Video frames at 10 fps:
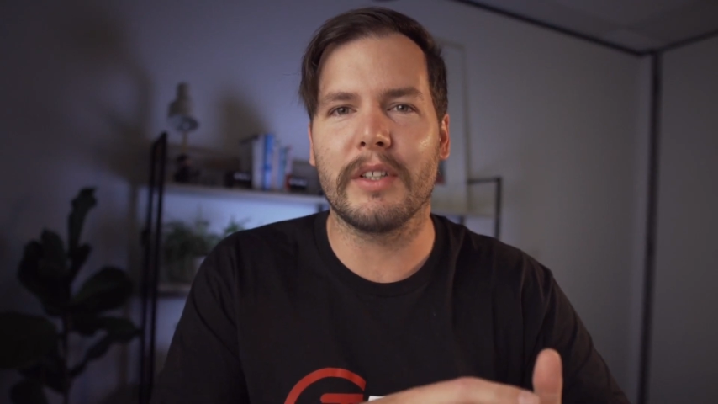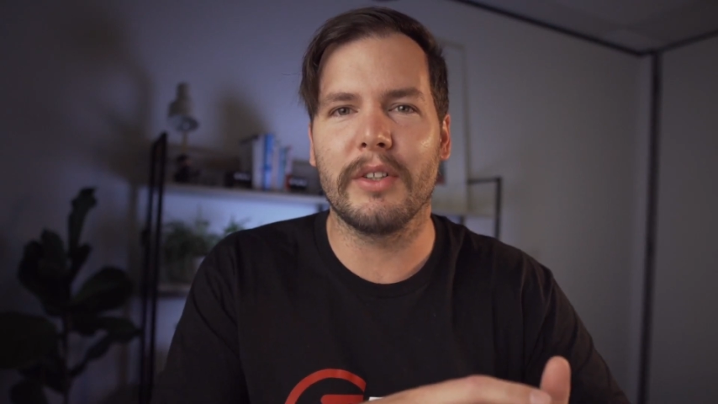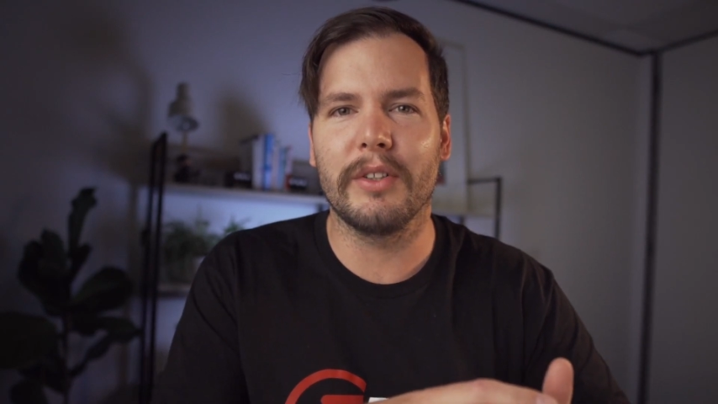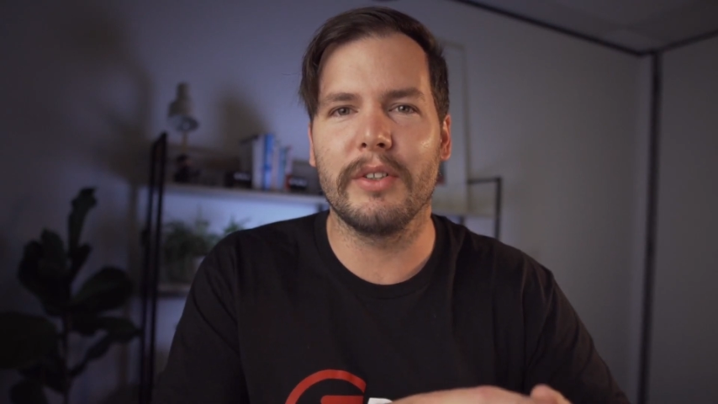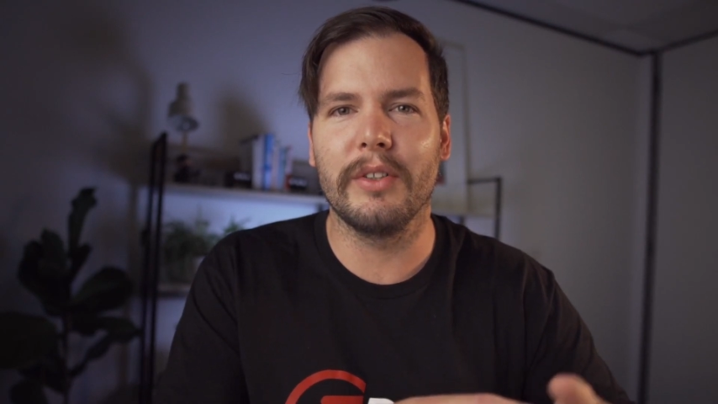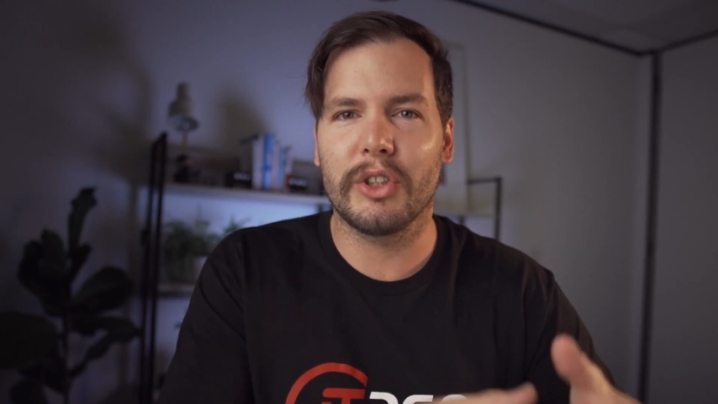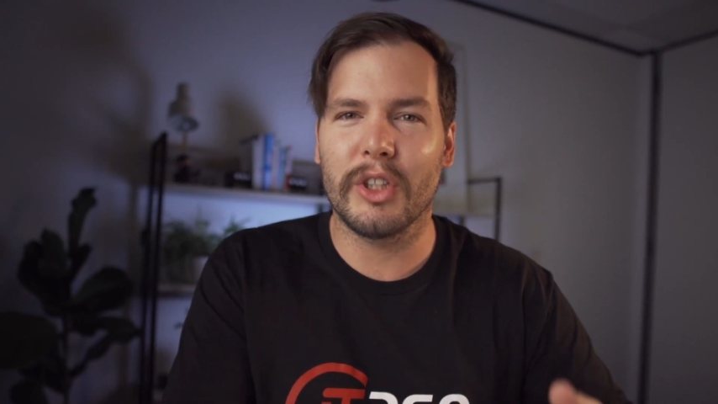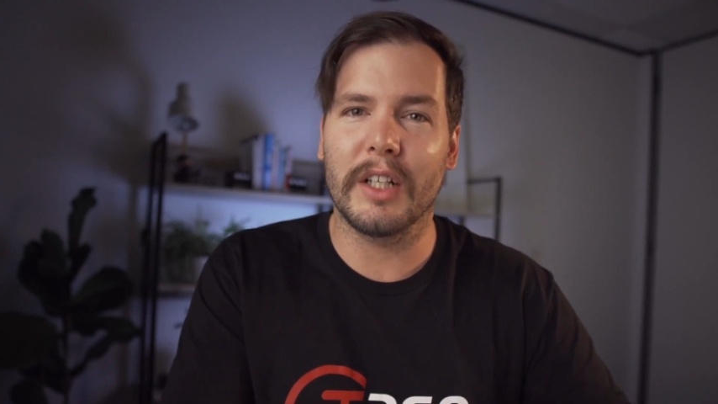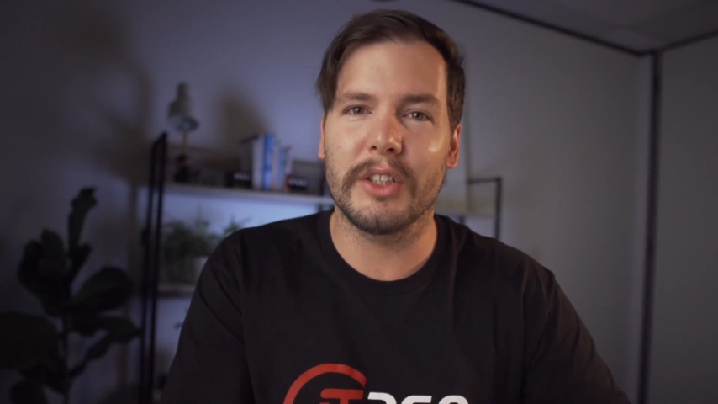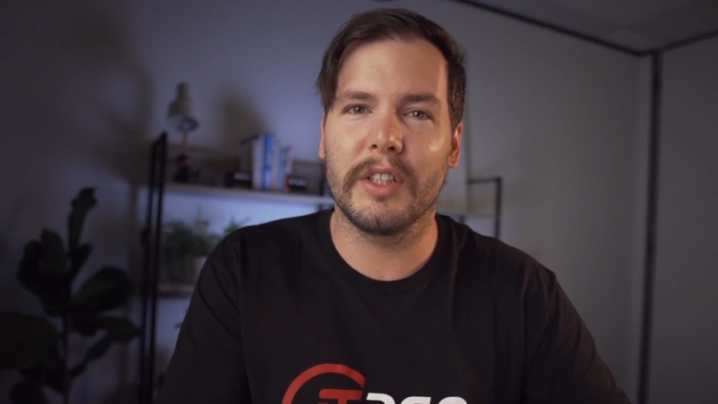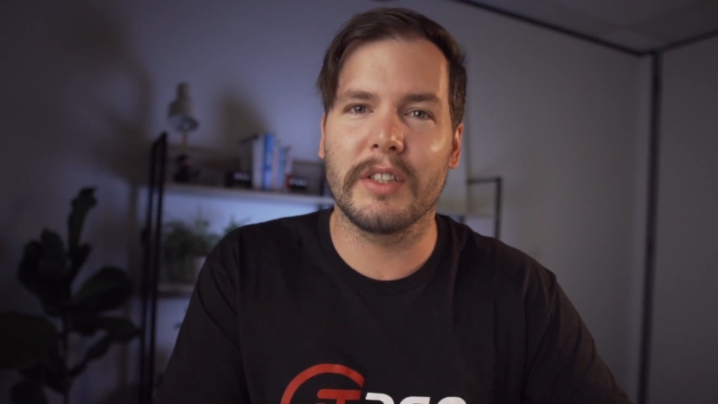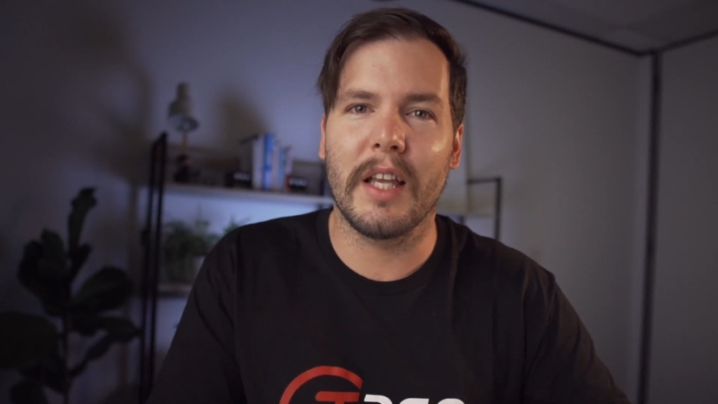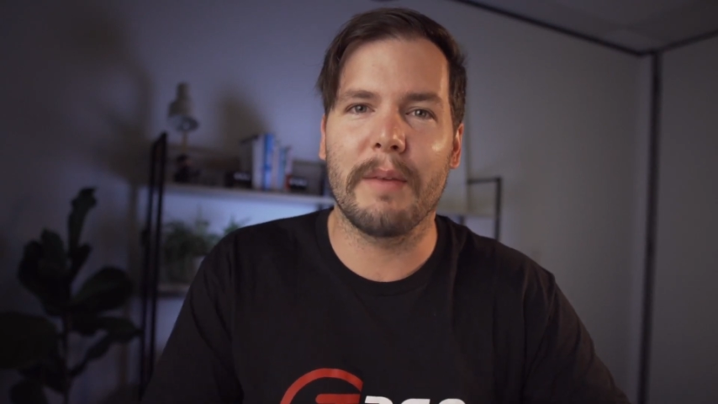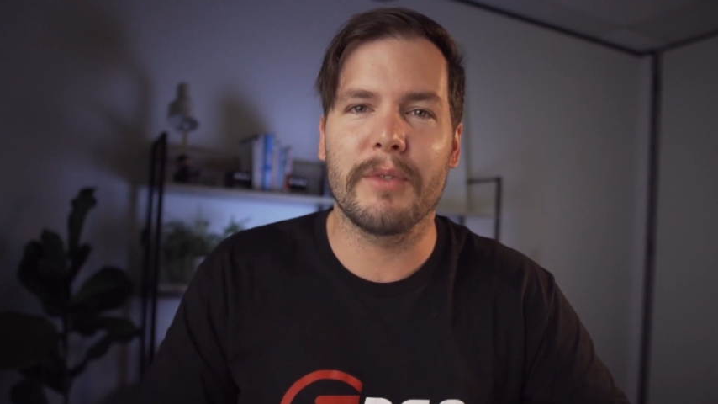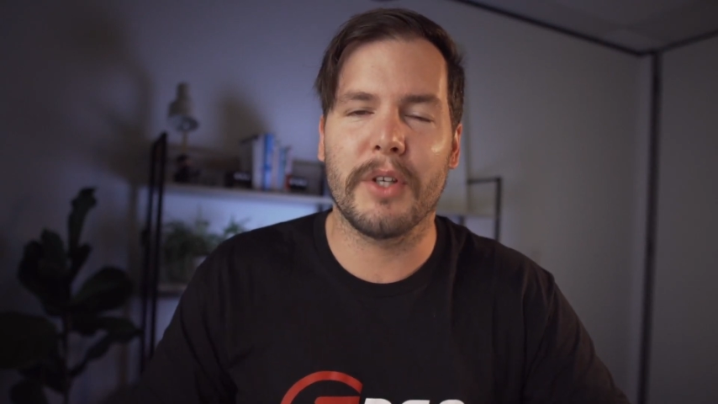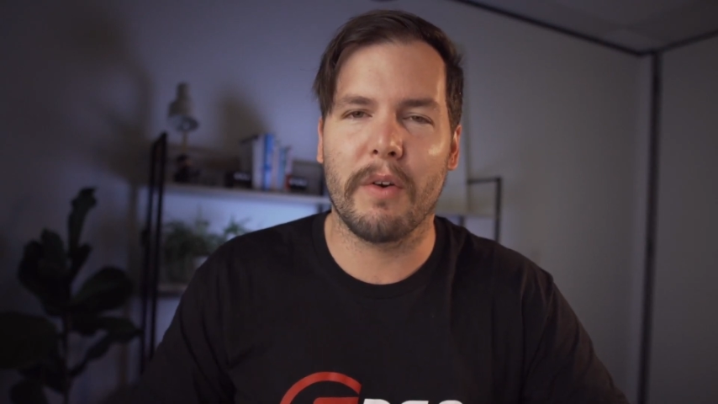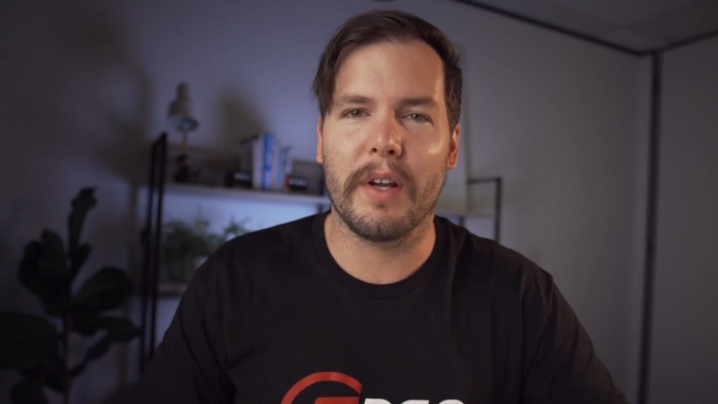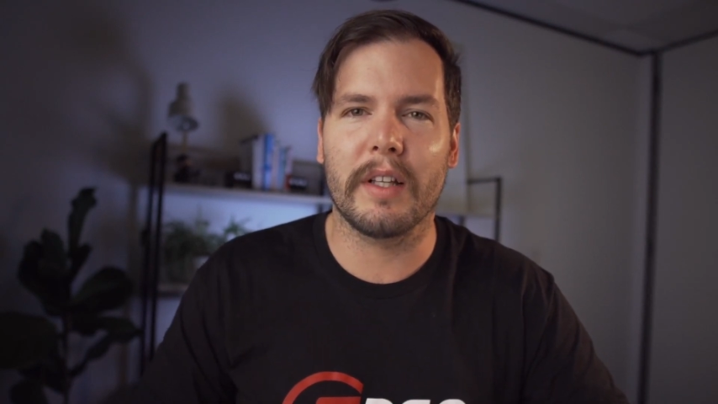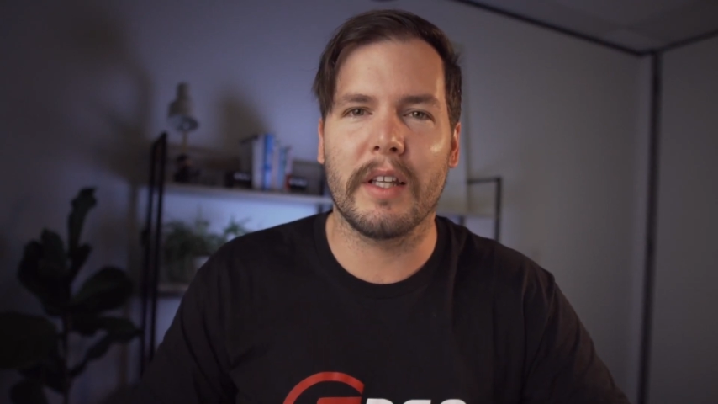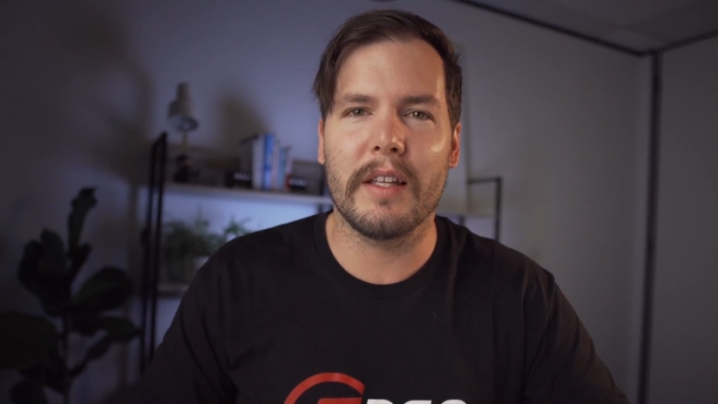to structure the teams
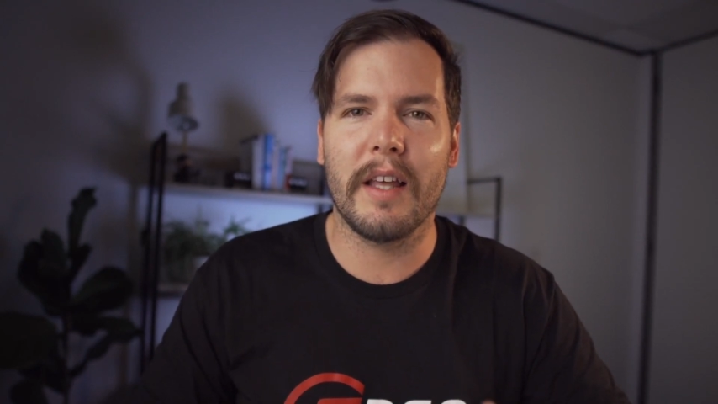correctly.